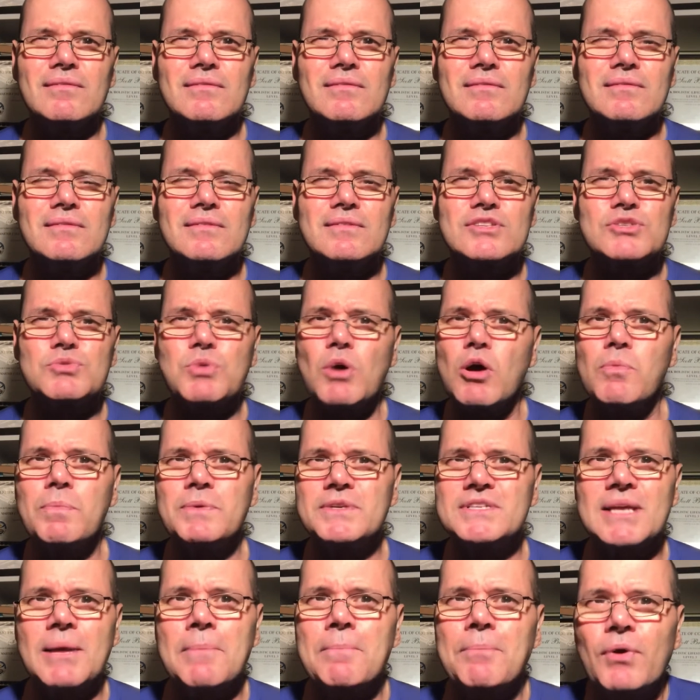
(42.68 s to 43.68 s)

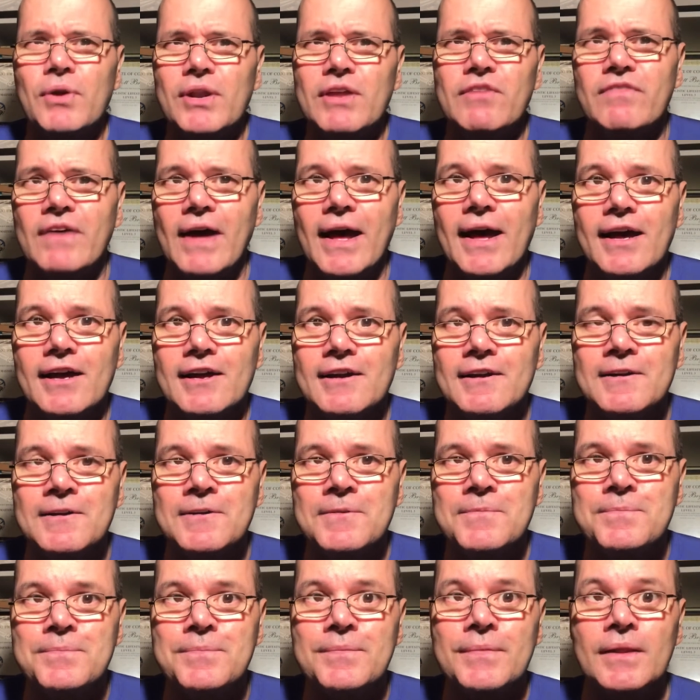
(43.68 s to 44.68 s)
12% body
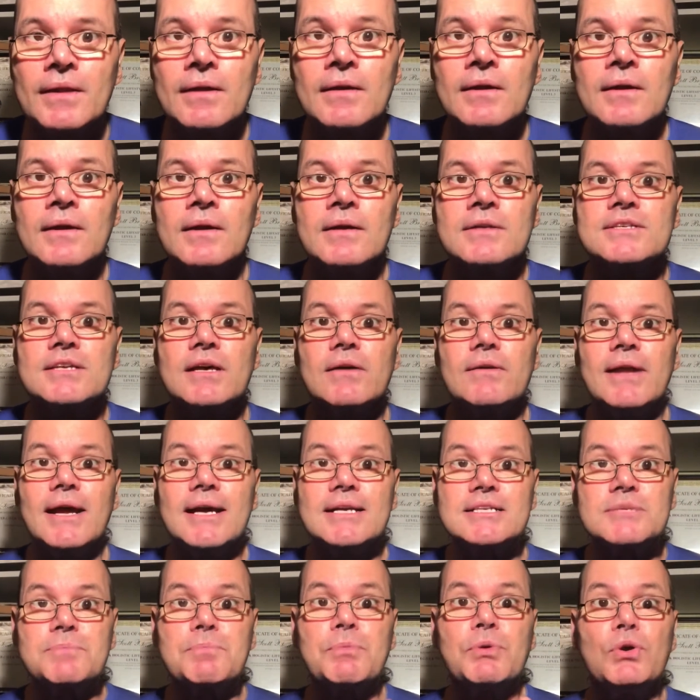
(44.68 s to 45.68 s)
fat. So
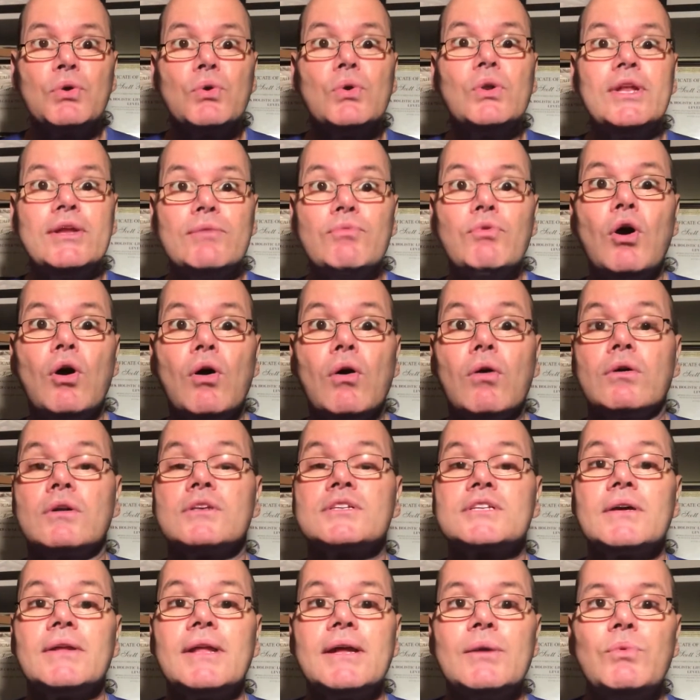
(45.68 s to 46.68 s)
that's purely wrong.
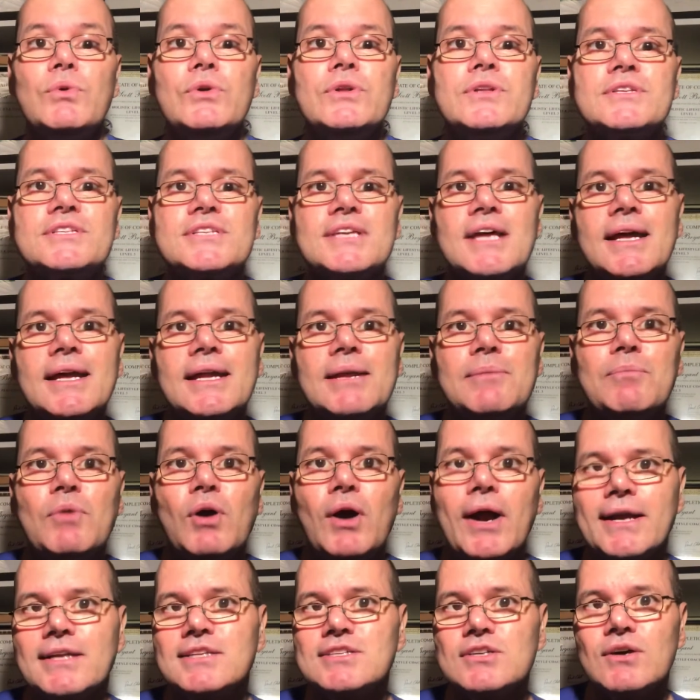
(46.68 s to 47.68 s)
So they wouldn't say
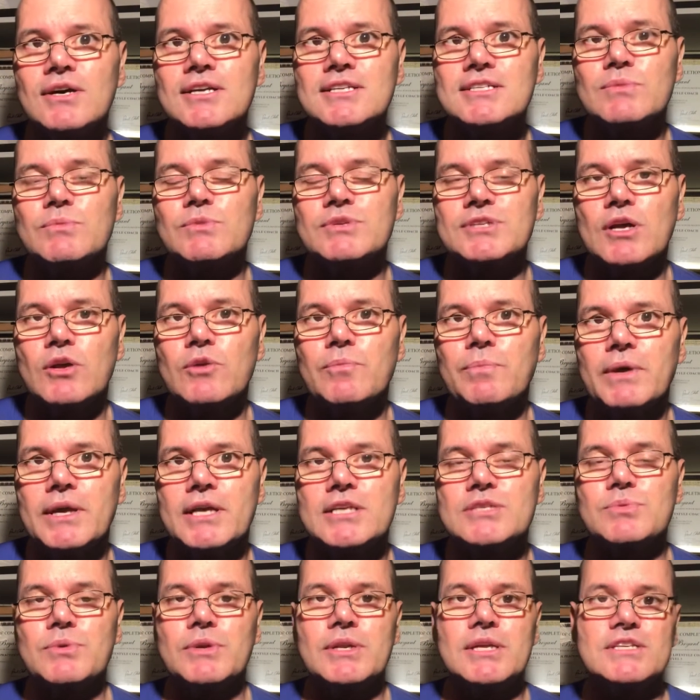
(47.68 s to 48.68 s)
Mike Tyson was obese
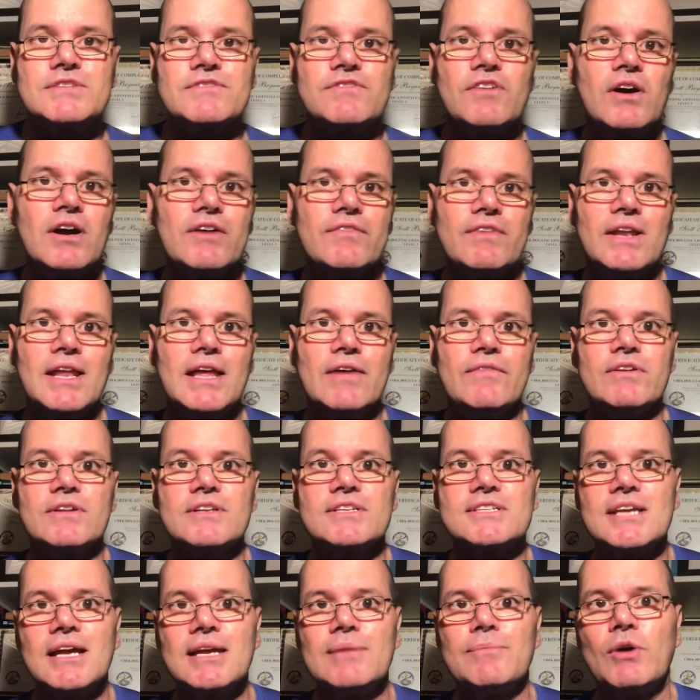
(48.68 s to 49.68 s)
when he's 5'11",
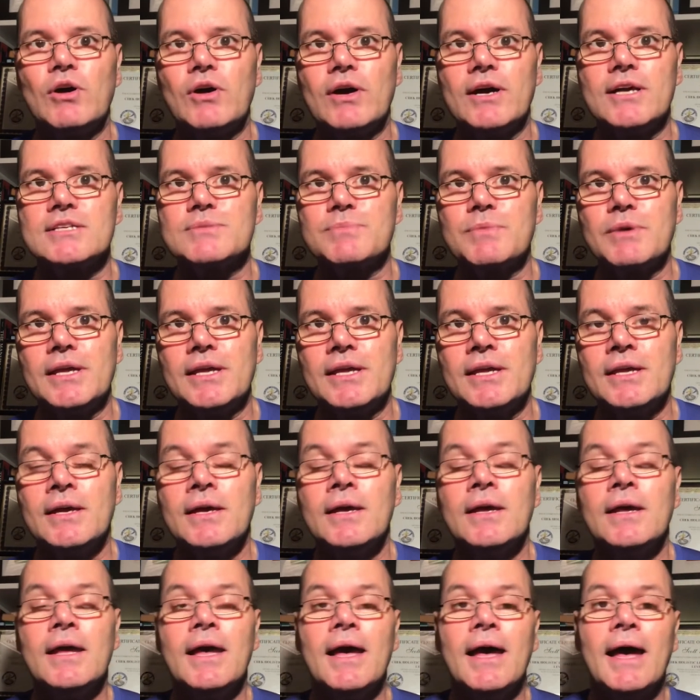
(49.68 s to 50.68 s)
same height as
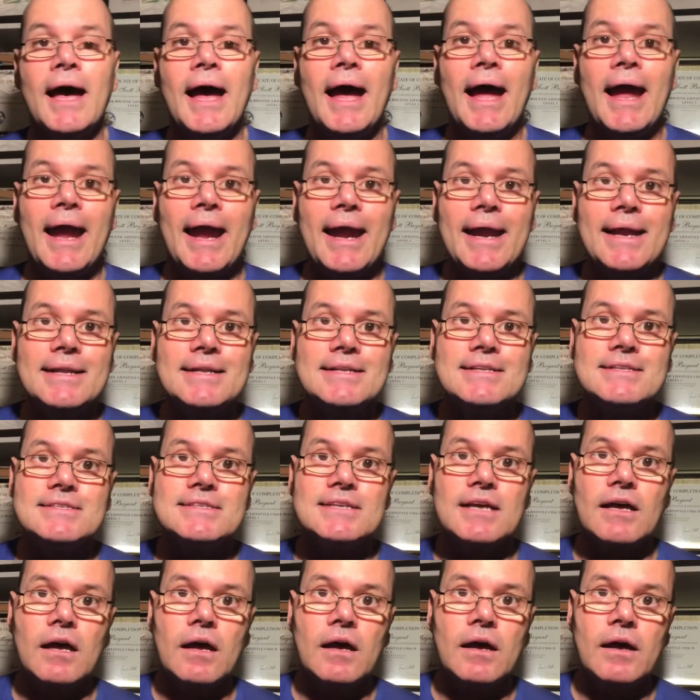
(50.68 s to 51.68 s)
me,
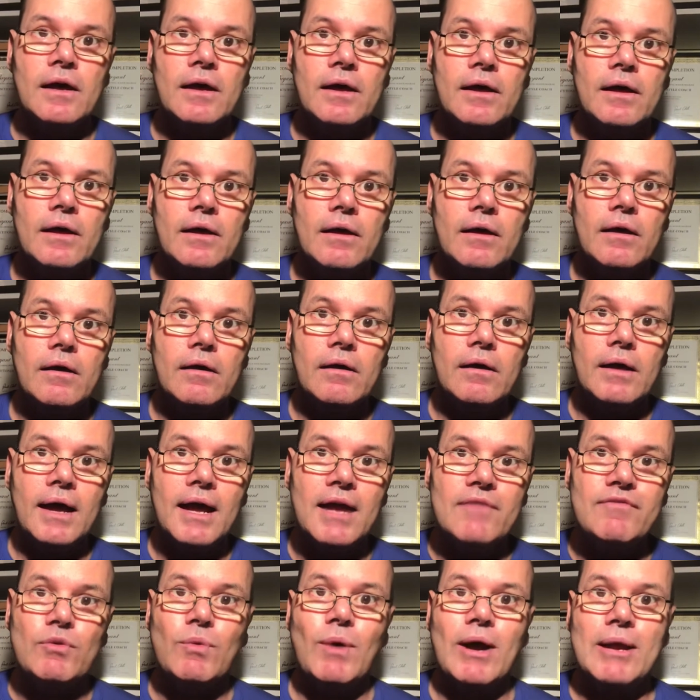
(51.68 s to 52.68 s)
and
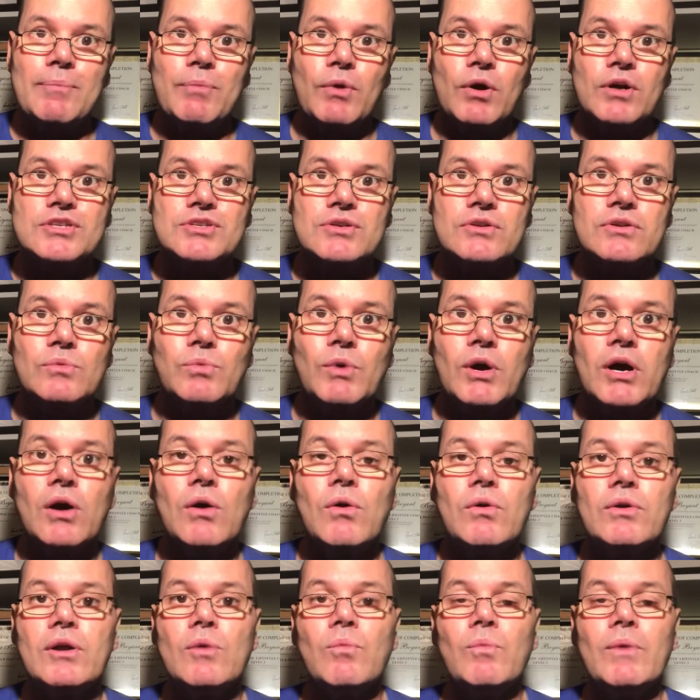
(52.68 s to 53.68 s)
heavyweight boxer of the
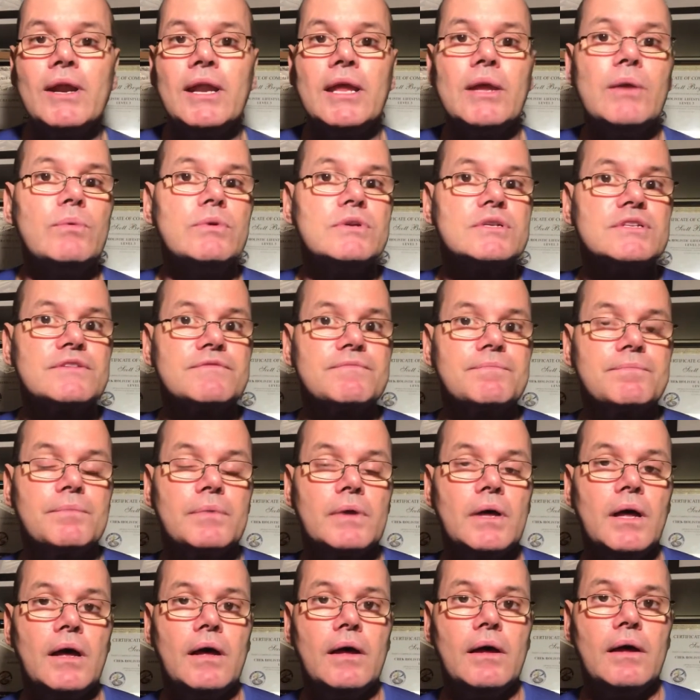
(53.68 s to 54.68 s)
world, but when he
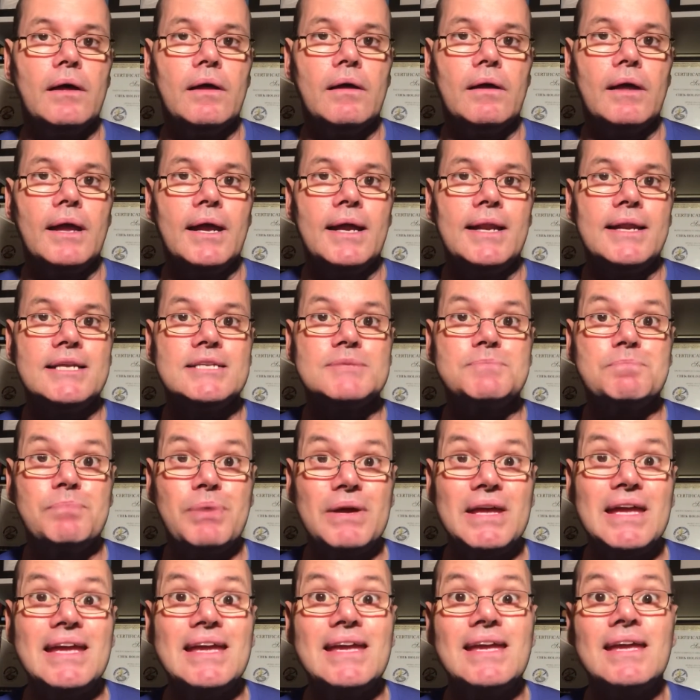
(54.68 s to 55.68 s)
was in his
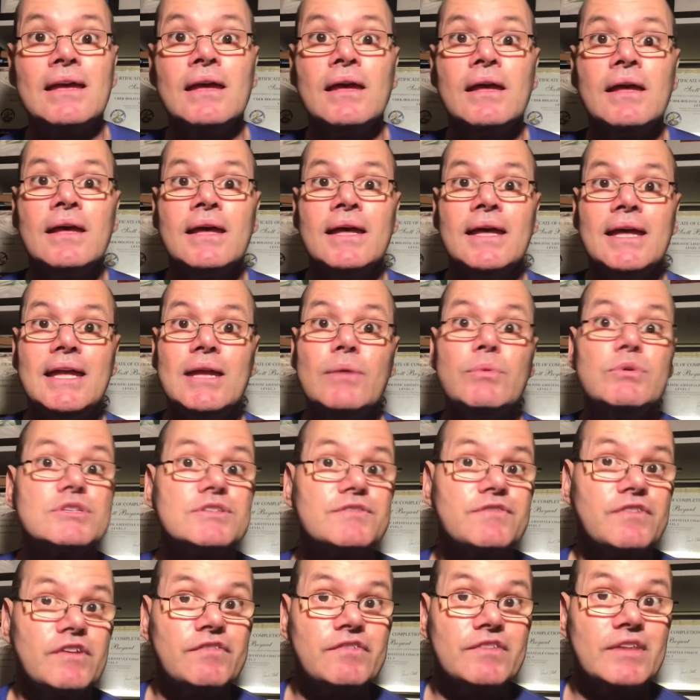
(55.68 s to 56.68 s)
peak, he was
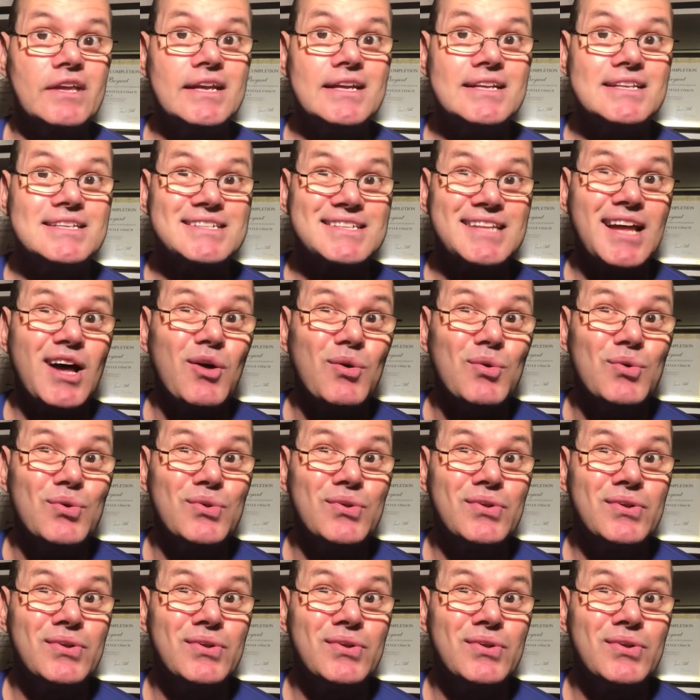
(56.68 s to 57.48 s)
15 stone.